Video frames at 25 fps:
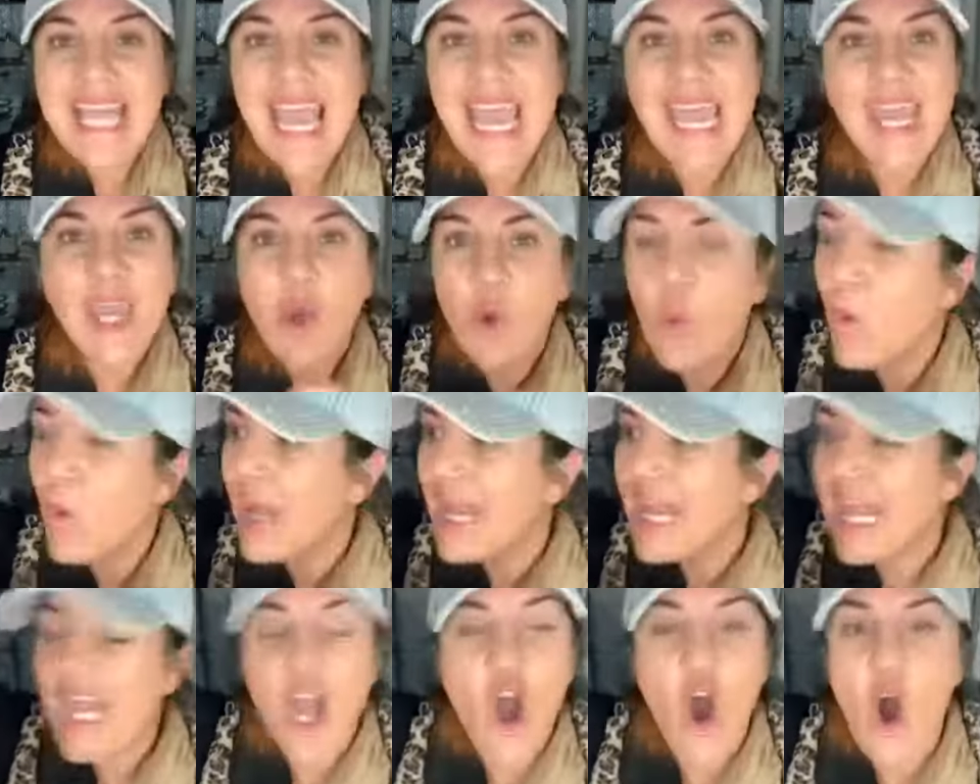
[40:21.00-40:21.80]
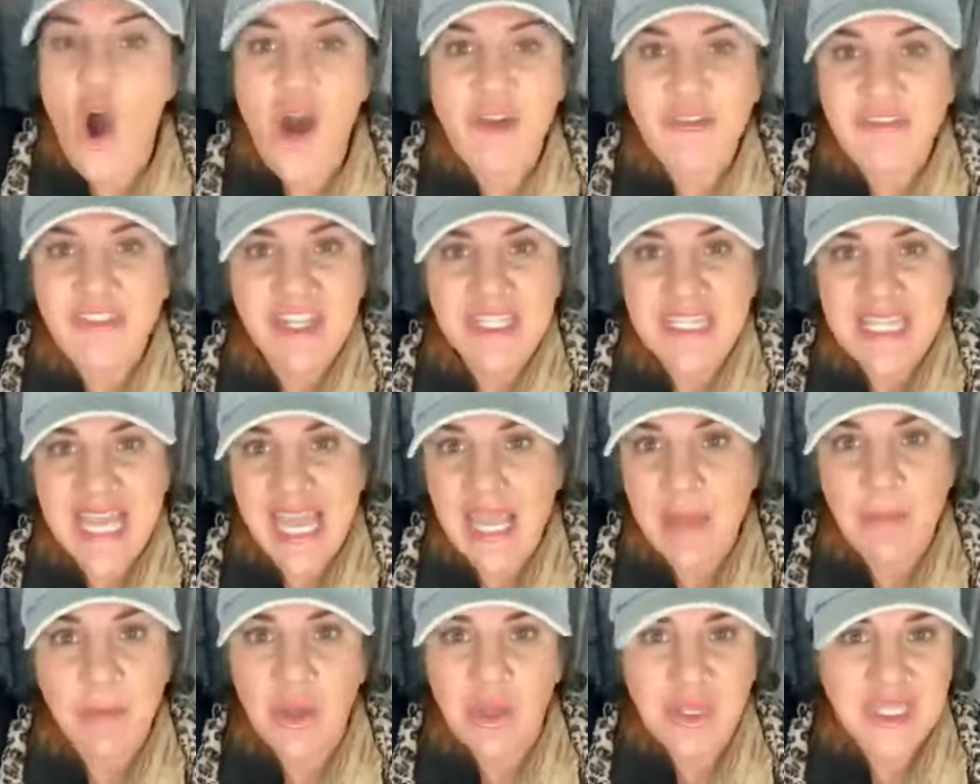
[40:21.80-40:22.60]
quitting off the table,
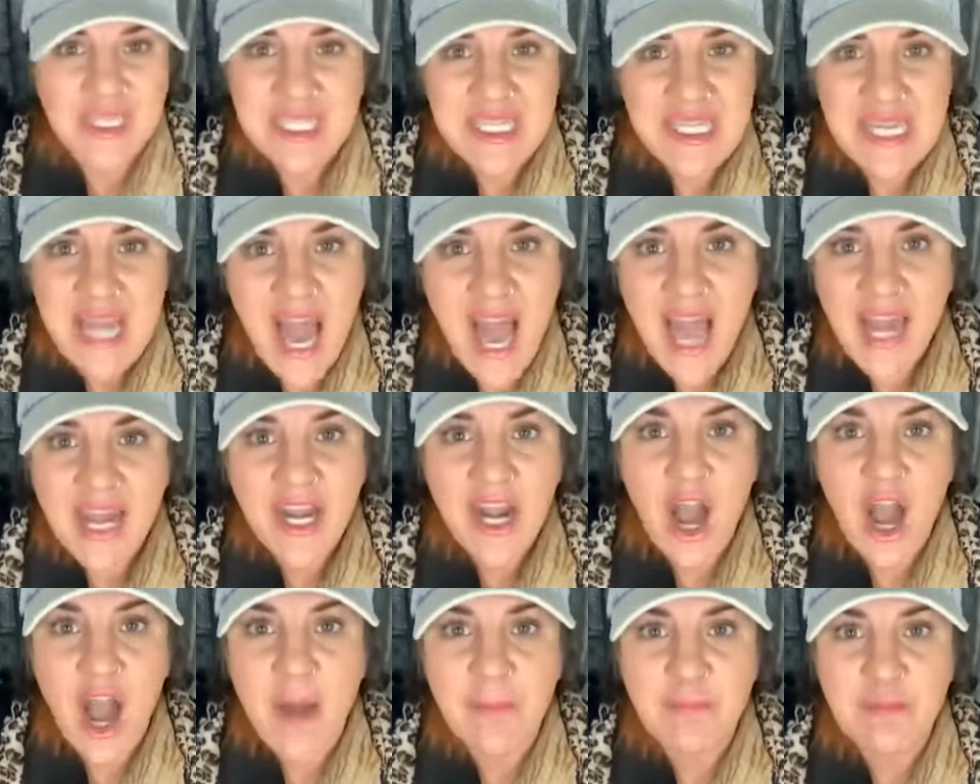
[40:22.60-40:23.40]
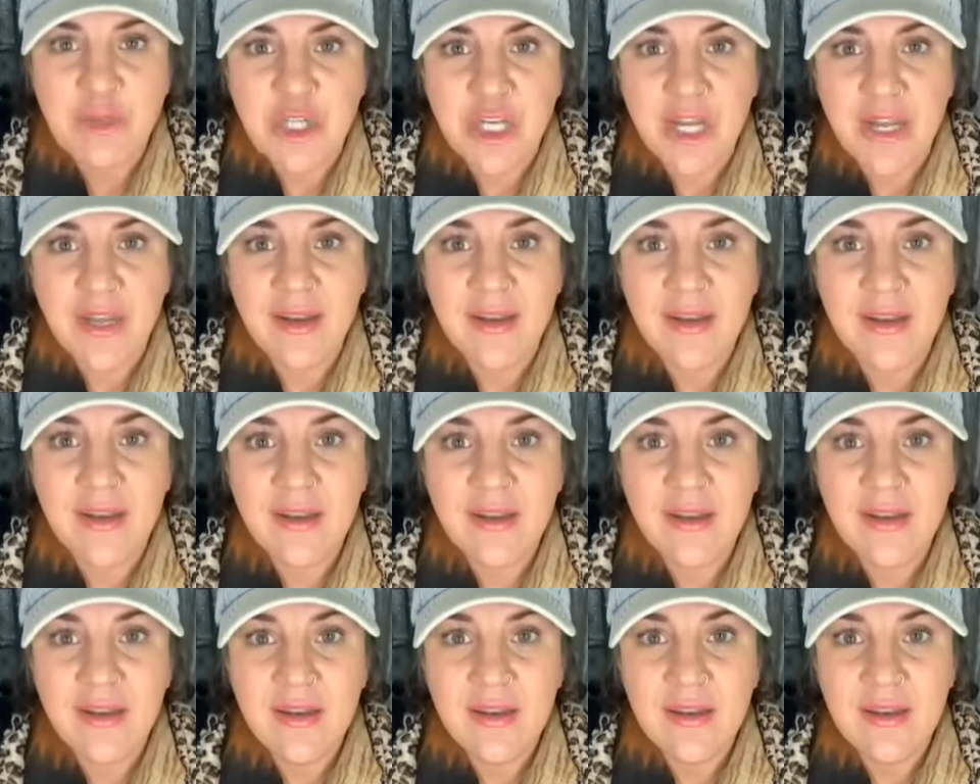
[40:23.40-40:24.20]
it's not an option,
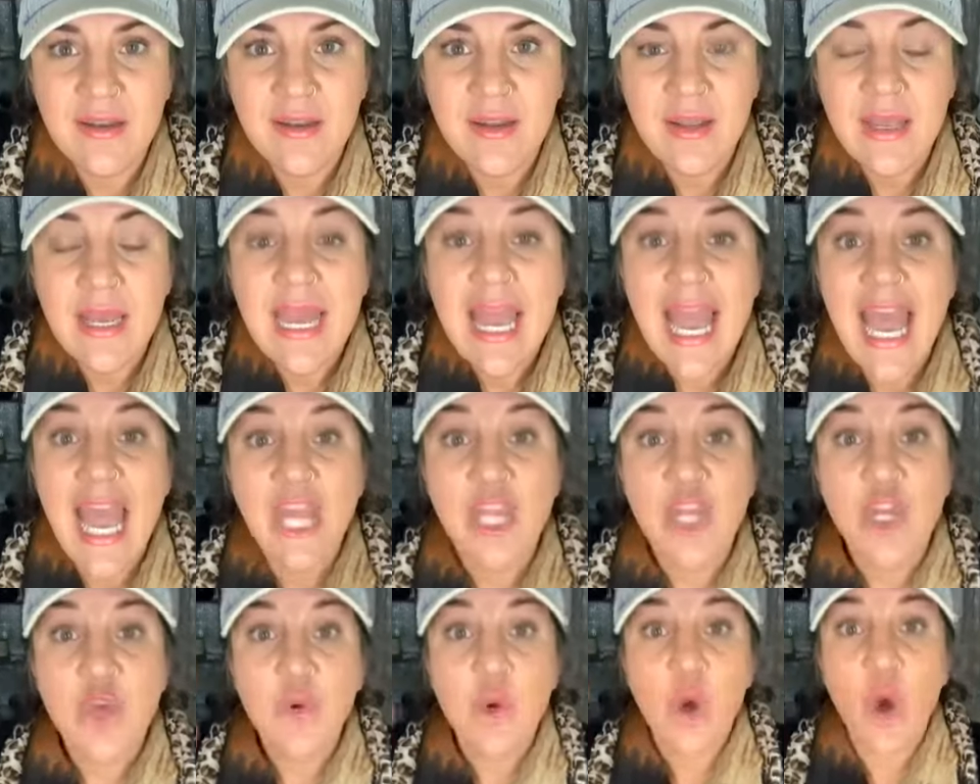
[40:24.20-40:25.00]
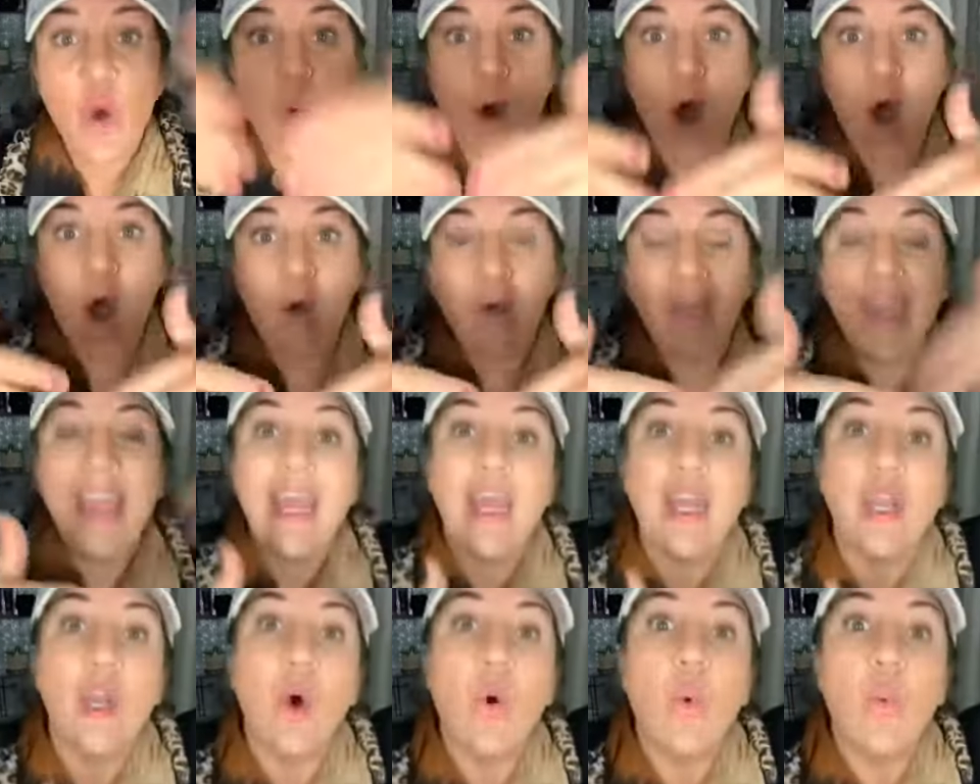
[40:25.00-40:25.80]
and you go all in,
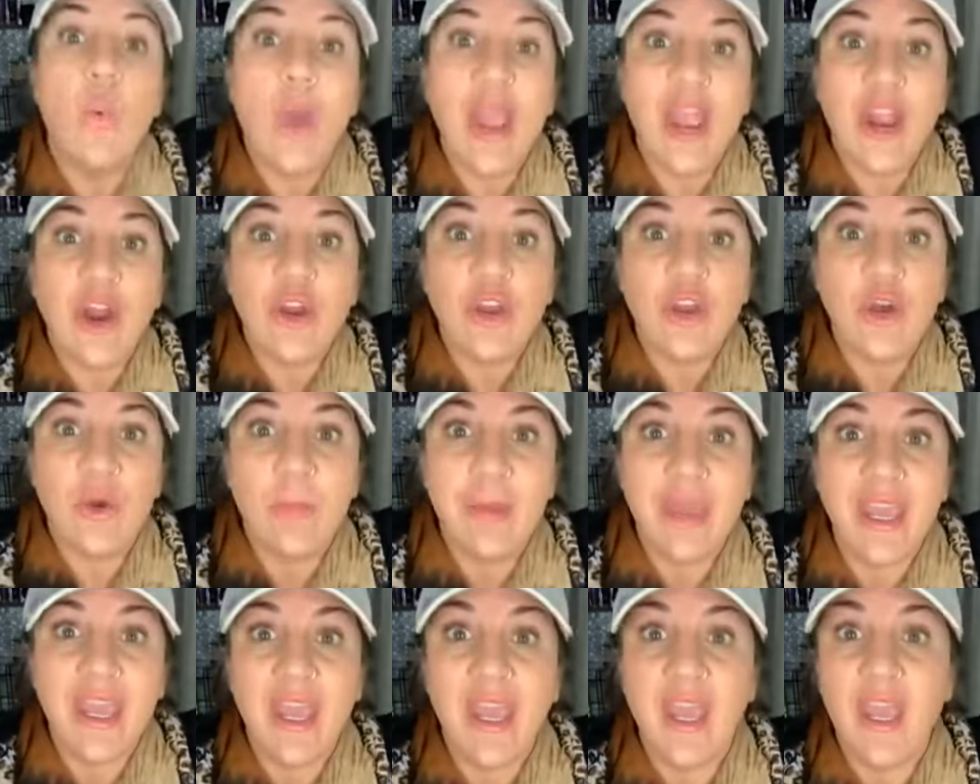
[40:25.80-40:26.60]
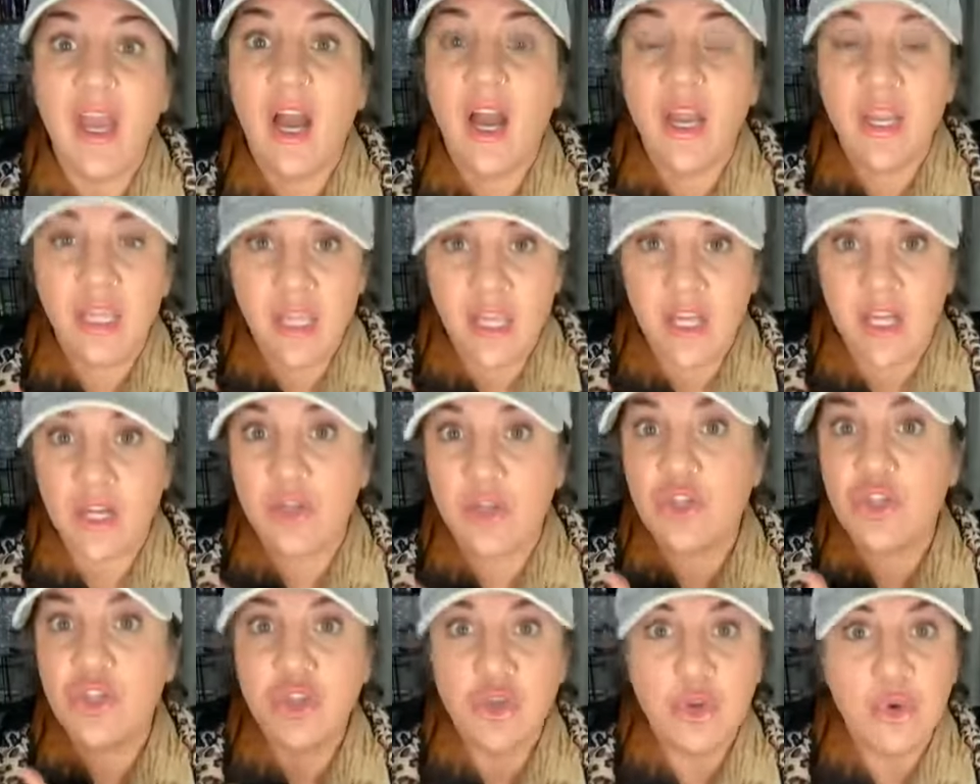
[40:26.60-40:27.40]
where you'll be a year,
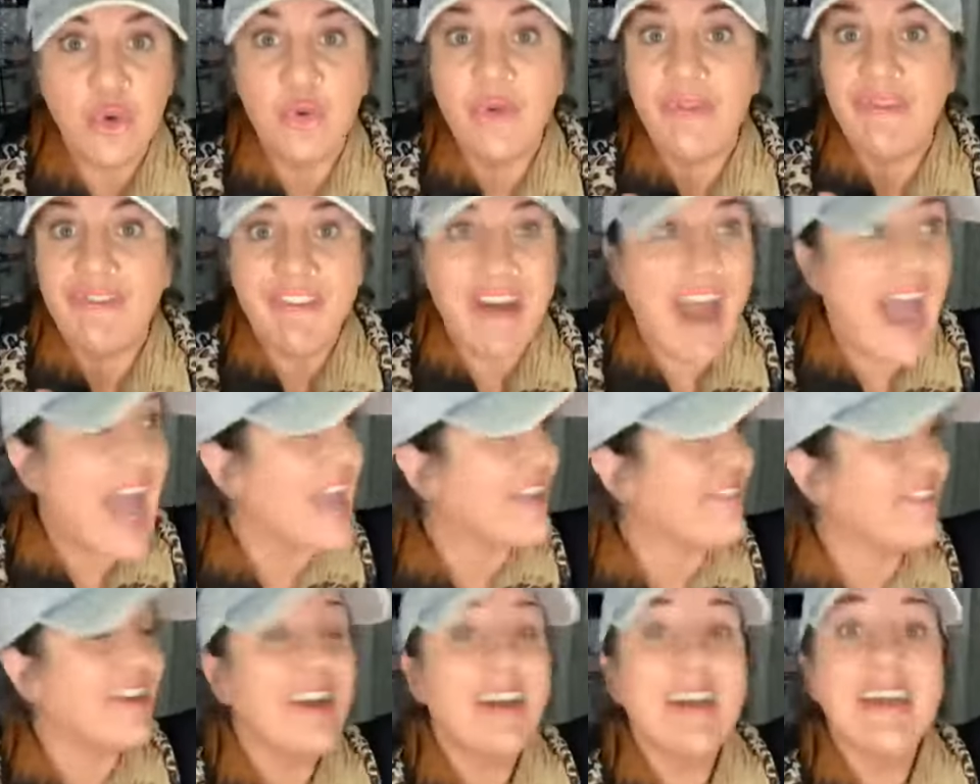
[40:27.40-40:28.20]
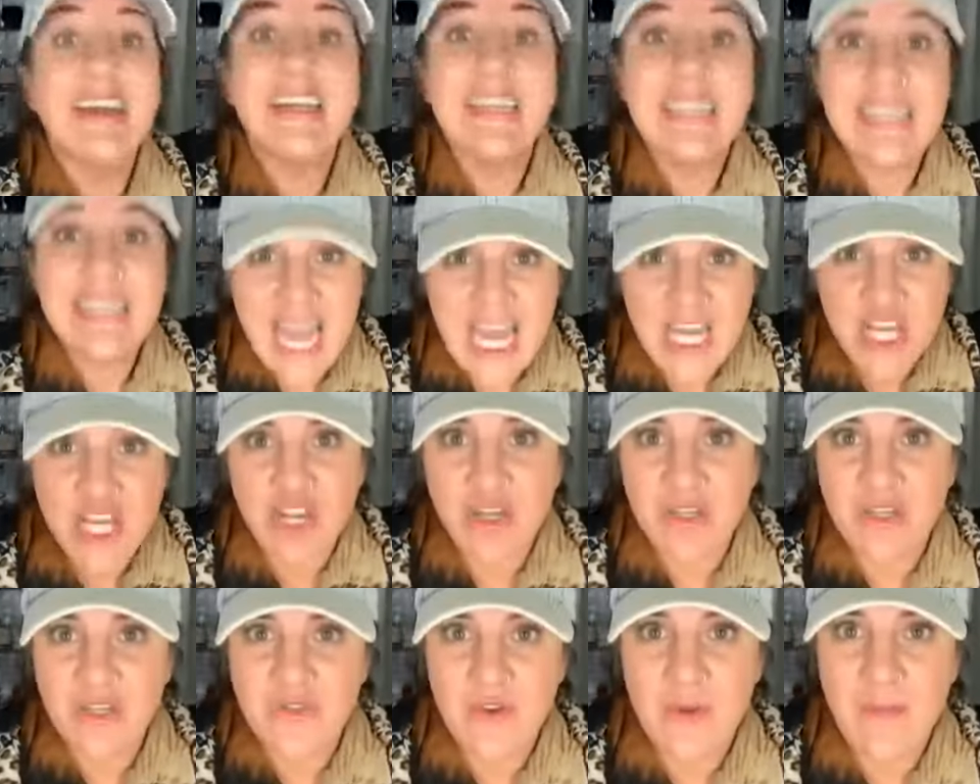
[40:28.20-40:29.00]
two, five, ten years
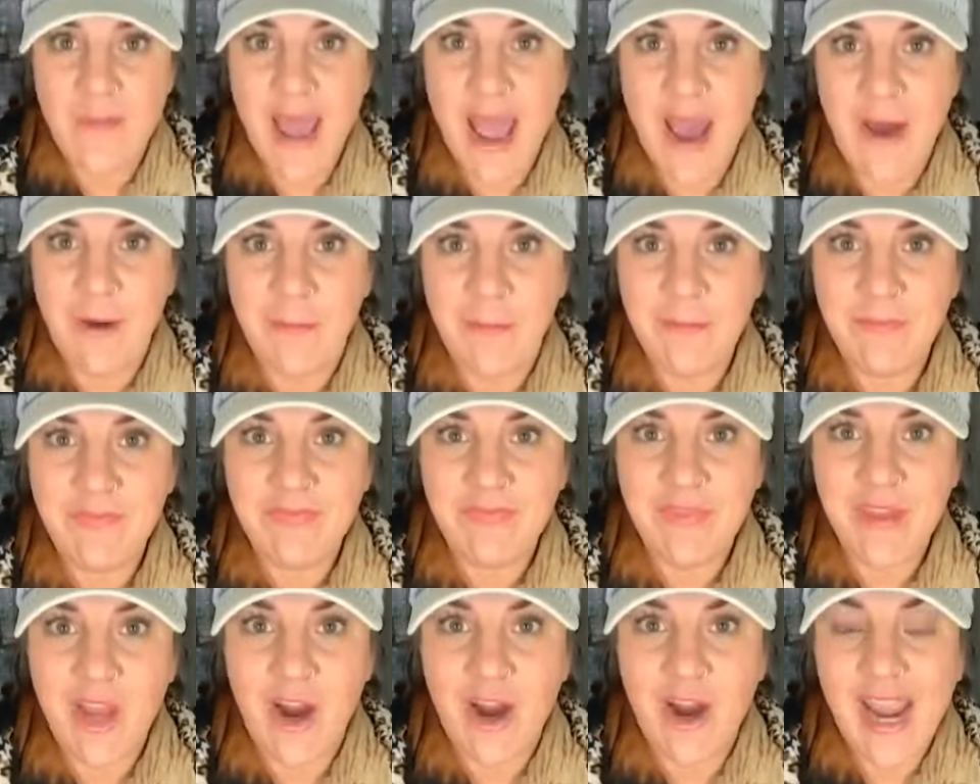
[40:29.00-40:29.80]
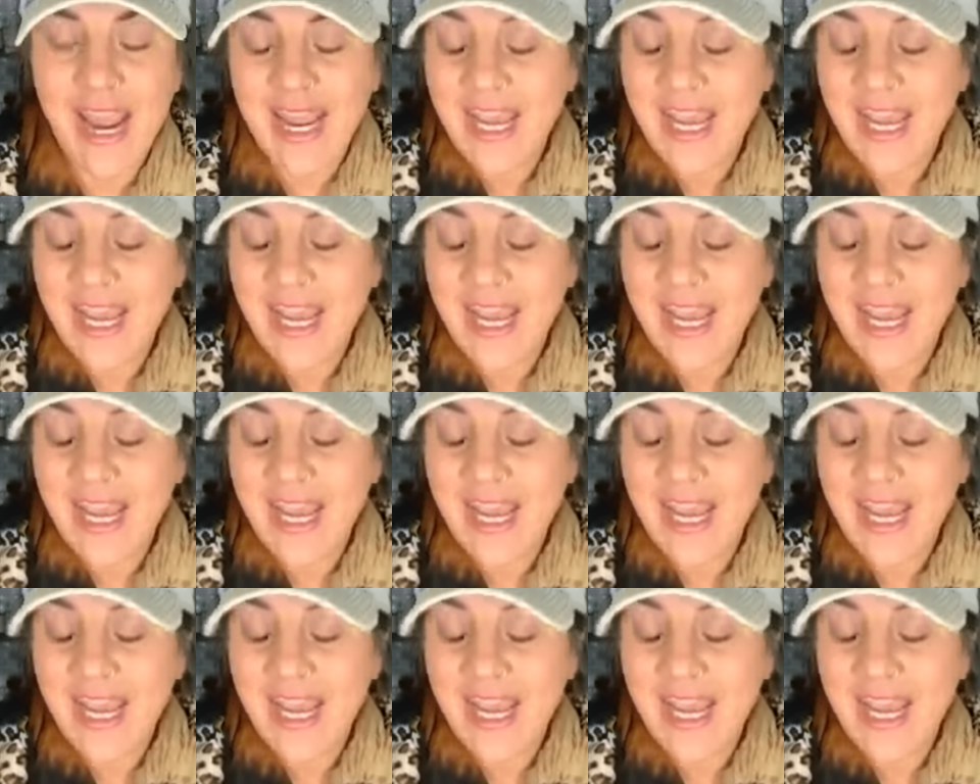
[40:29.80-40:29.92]
from now. All right.